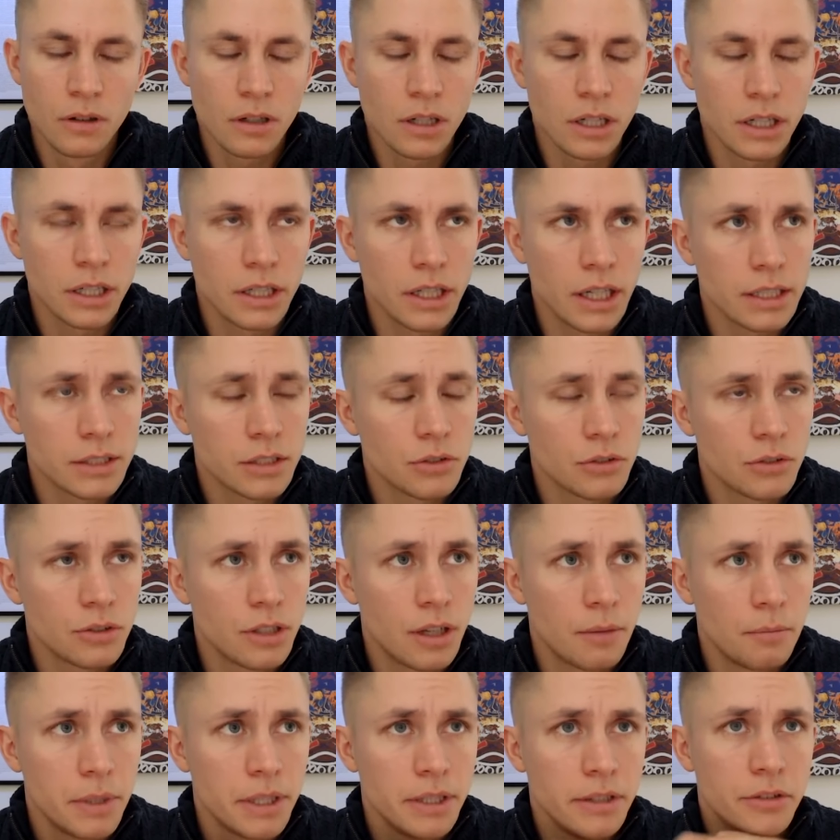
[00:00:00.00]
okay yeah so
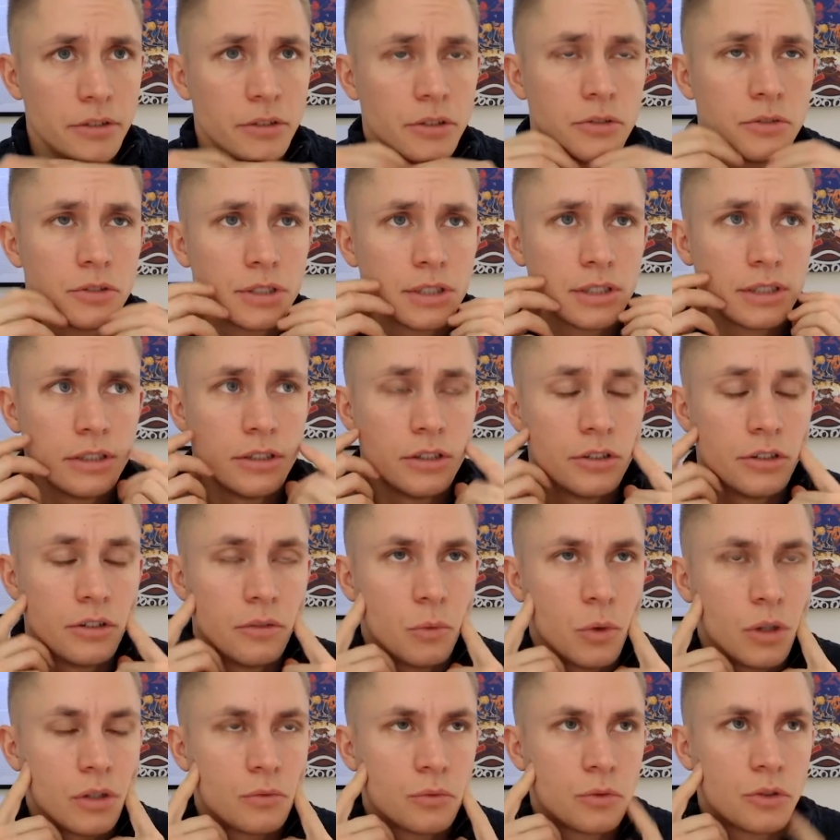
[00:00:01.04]
i mean you, you
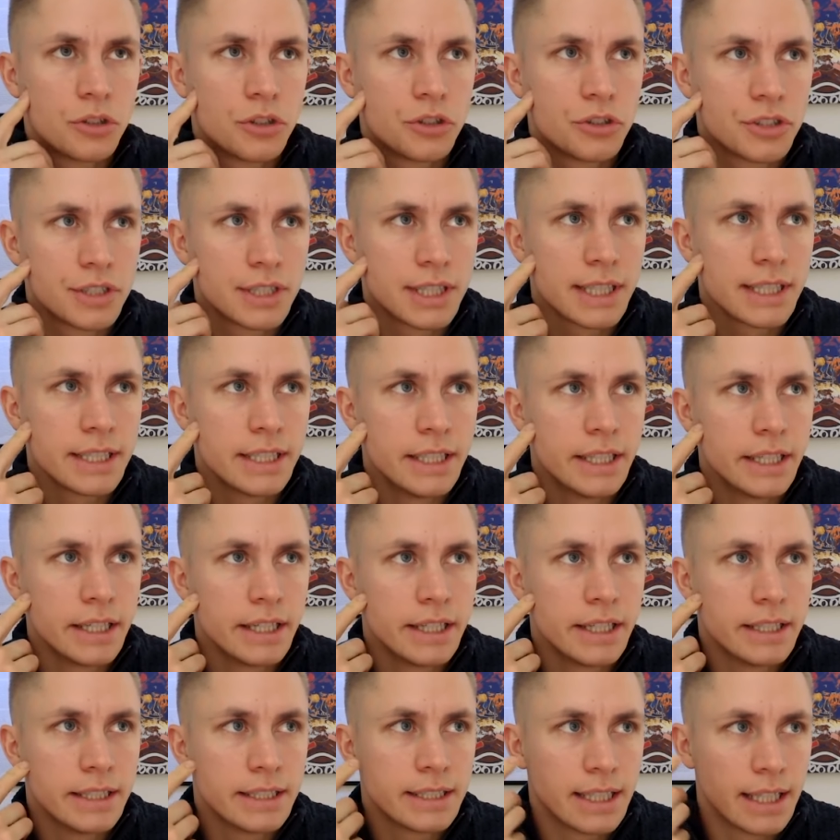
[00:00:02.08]
what you're saying
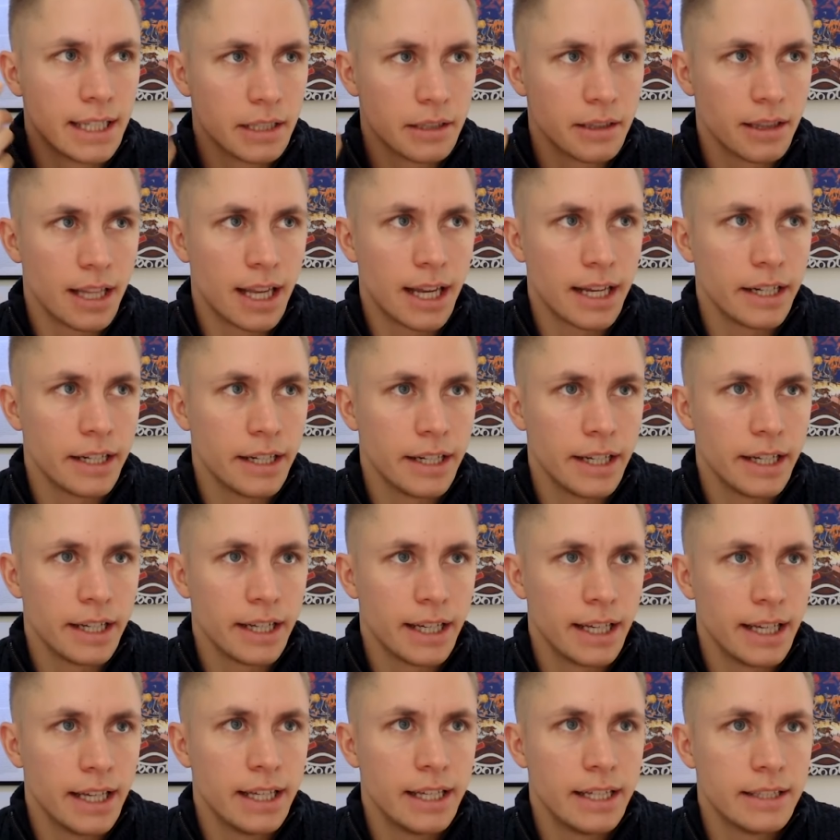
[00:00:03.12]
is that
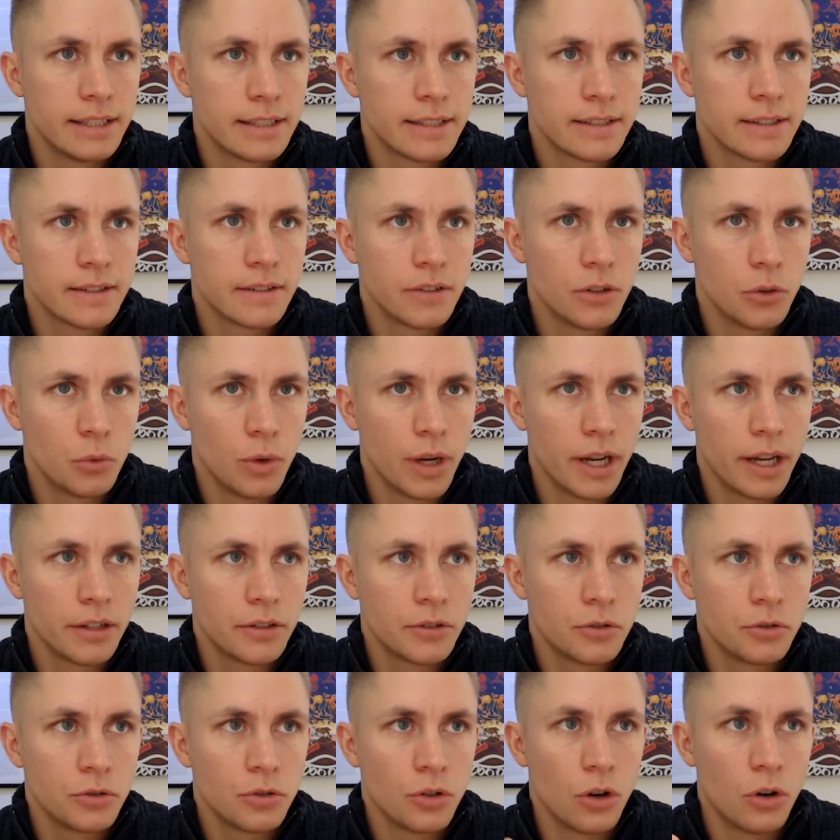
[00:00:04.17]
lightning is the way
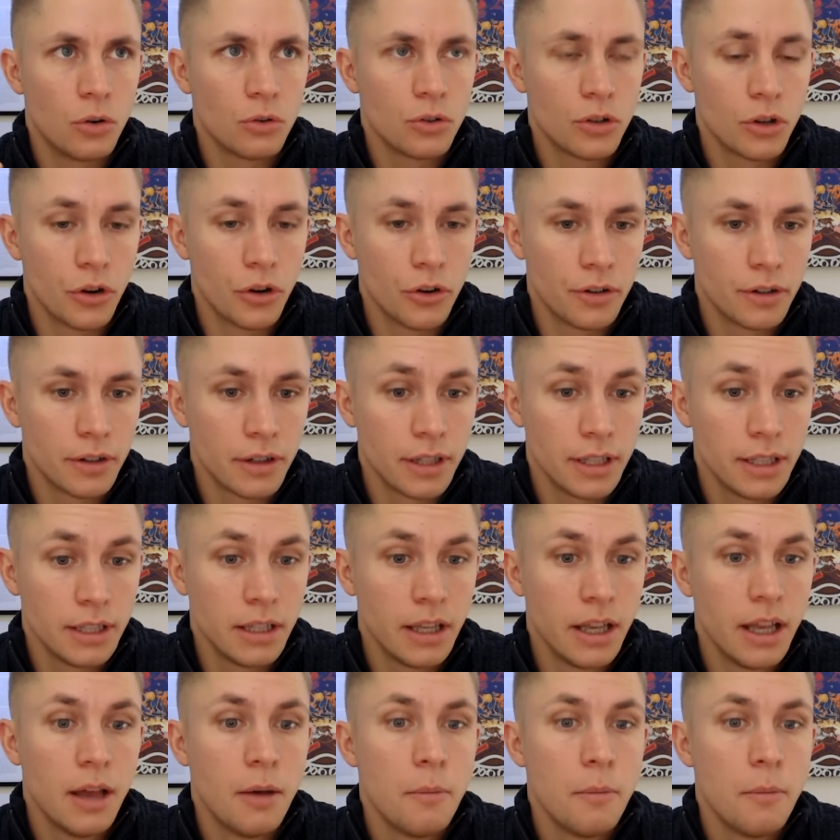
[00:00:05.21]
to go currently